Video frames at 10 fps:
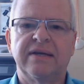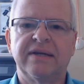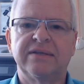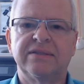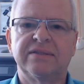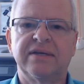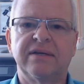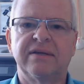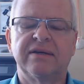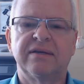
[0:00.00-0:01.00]
And she
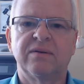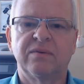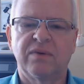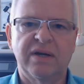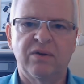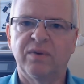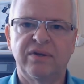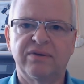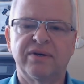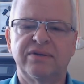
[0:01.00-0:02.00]
said, "I don't want
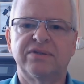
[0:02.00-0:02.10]
you to hurt